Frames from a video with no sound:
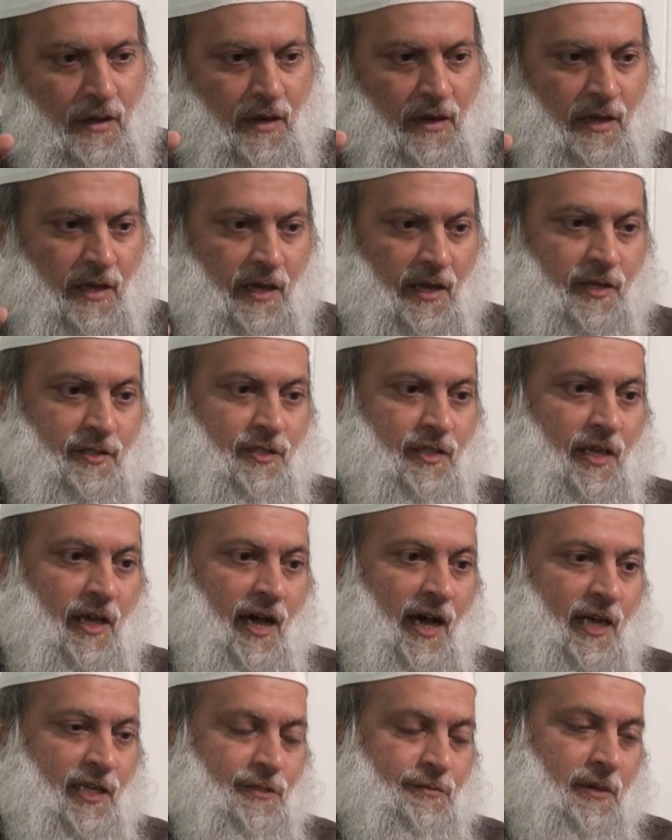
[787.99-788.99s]
And he is the
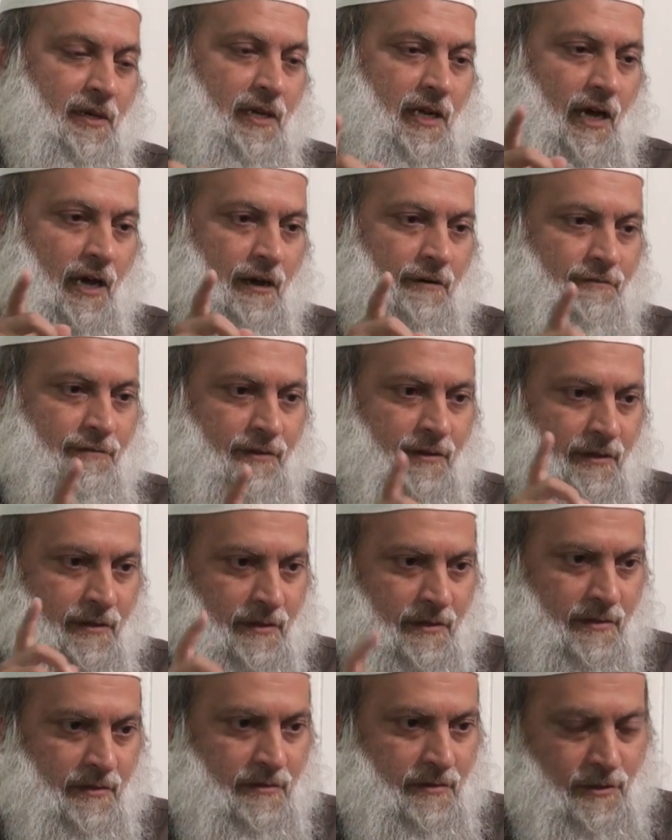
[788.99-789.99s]
husband of,
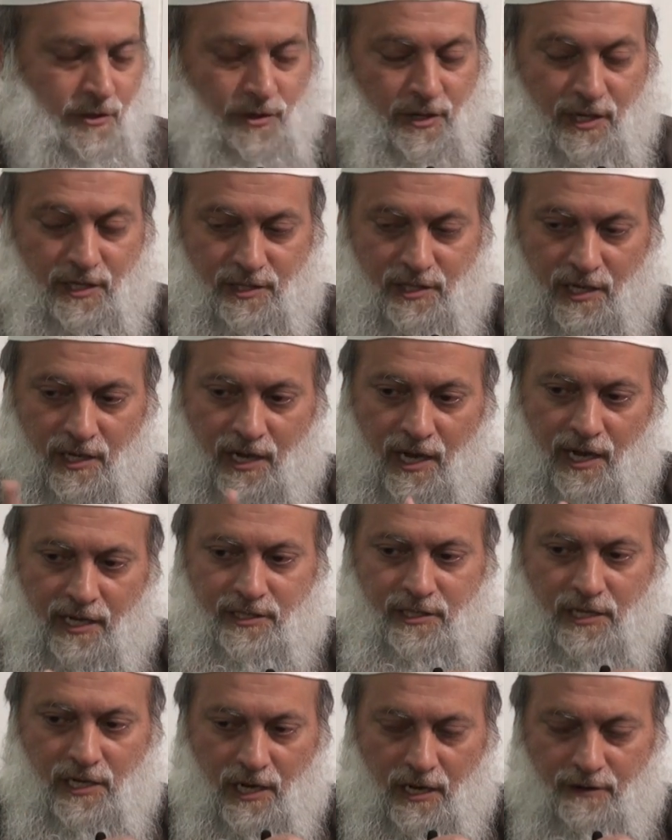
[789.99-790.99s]
so he's the
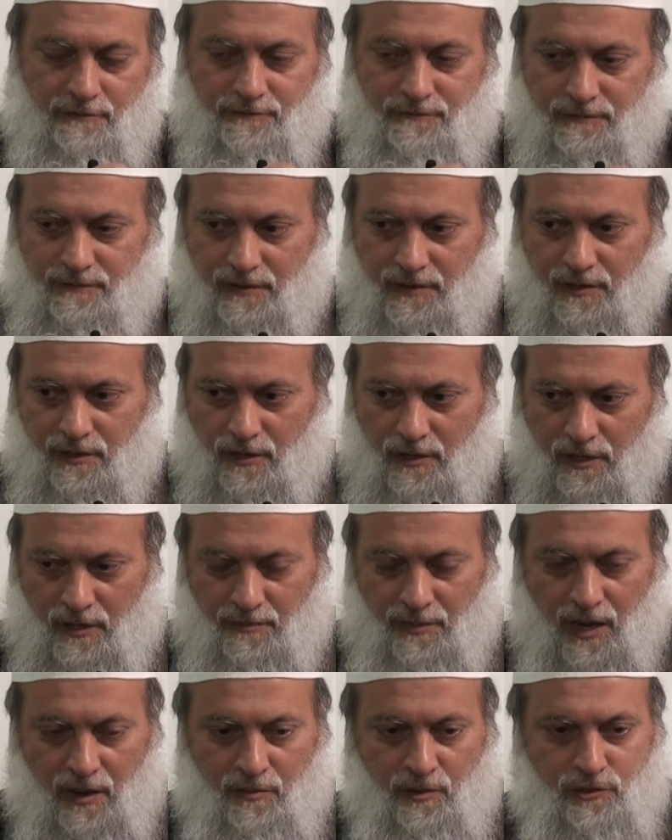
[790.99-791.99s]
cousin of
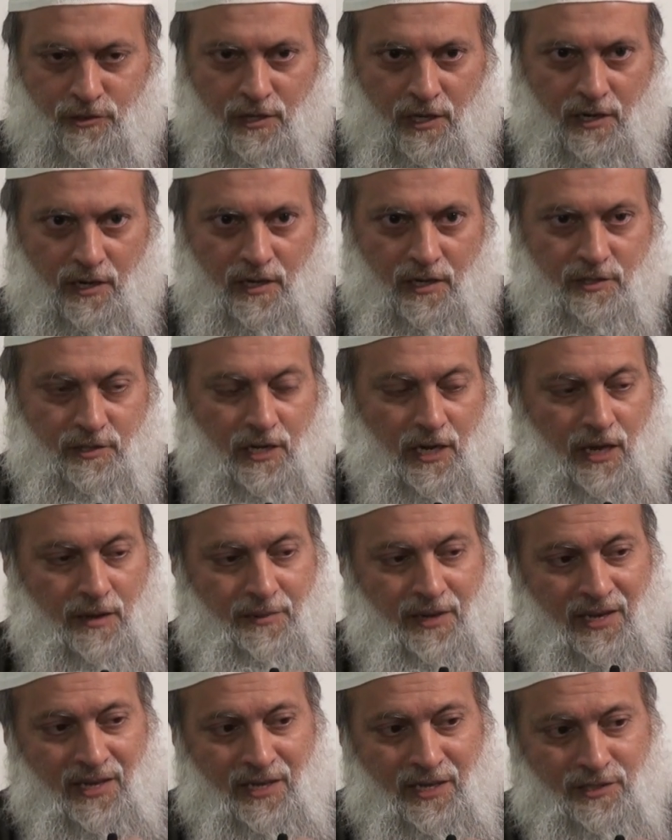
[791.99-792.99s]
Imam Hussein
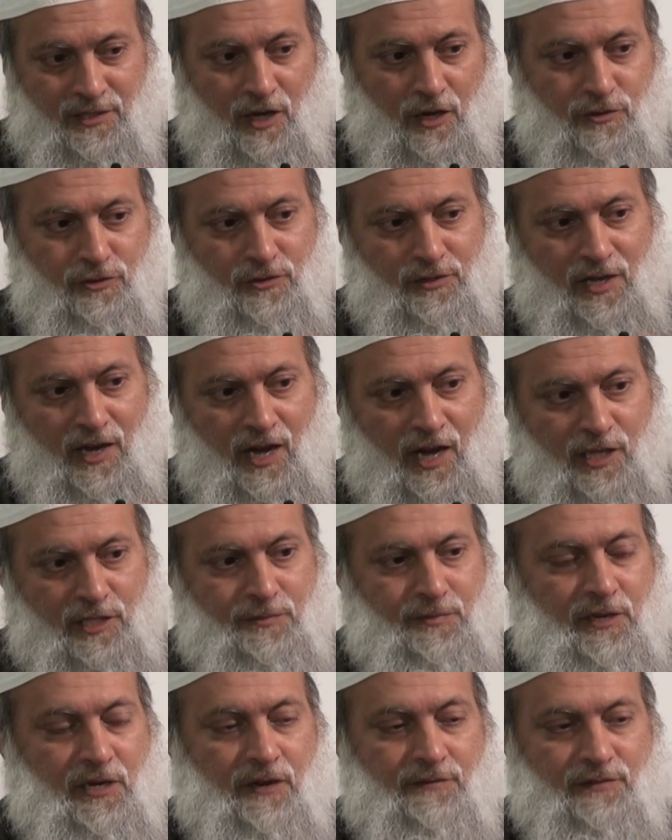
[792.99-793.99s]
al-Islam, and he is also the
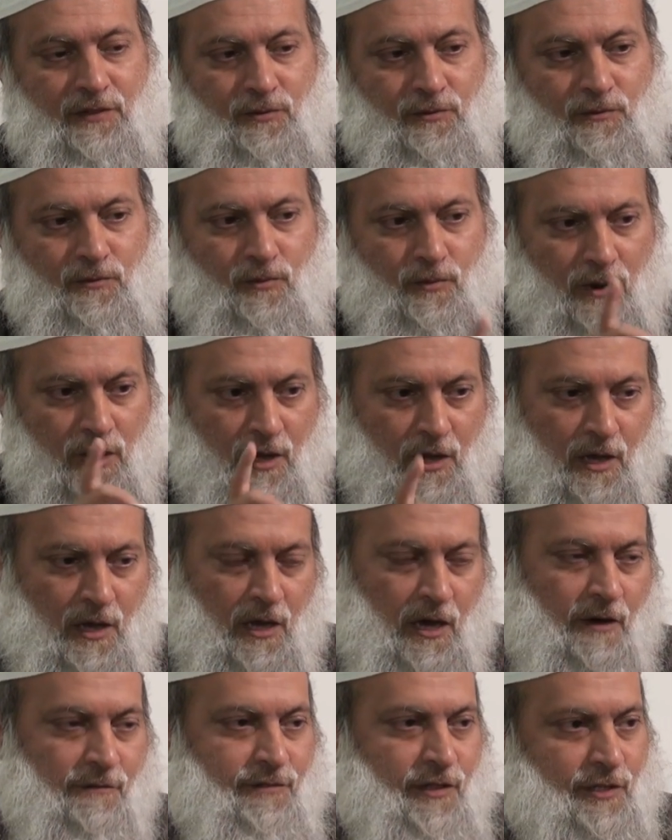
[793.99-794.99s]
husband
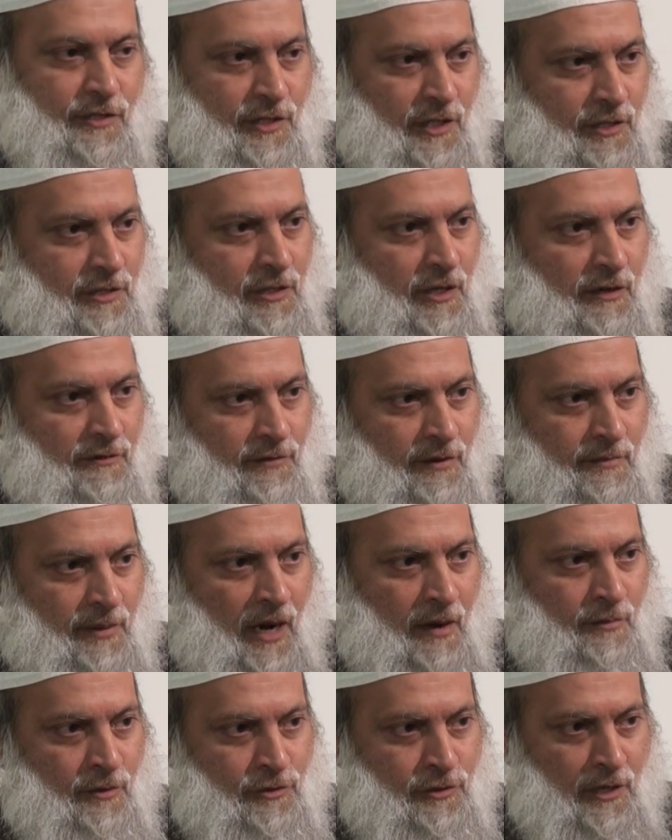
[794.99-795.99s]
of the sister of
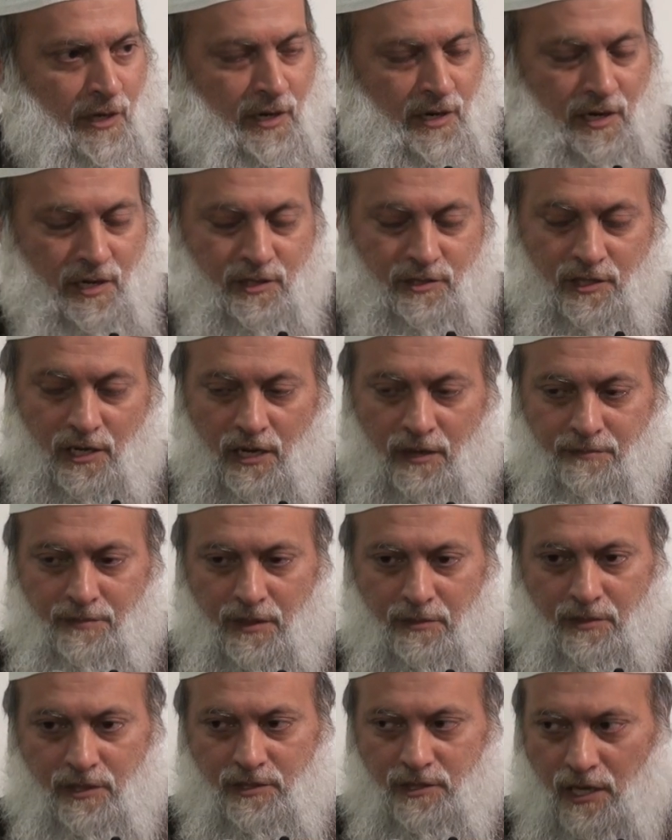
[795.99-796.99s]
Imam Hussein al-Islam,
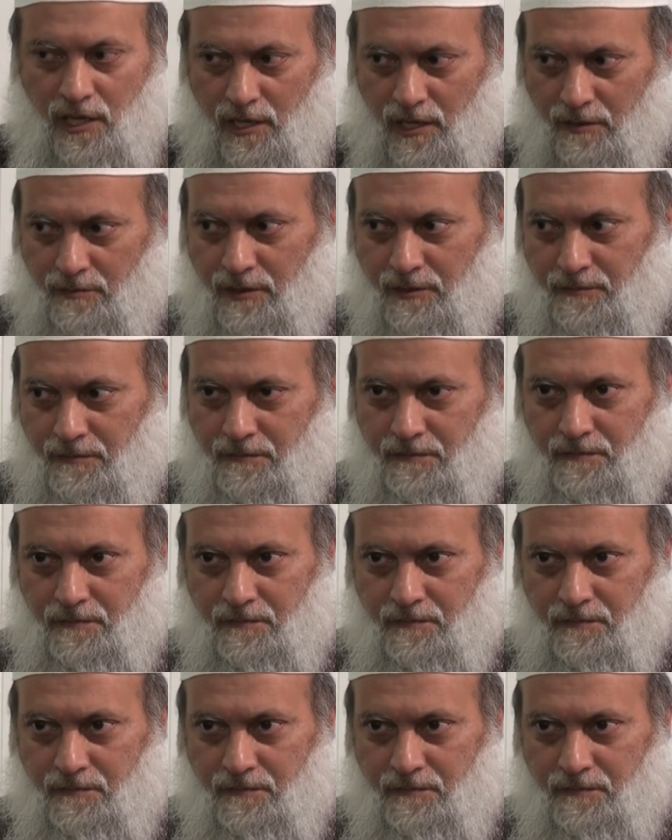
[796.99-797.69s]
Bibi Zainab.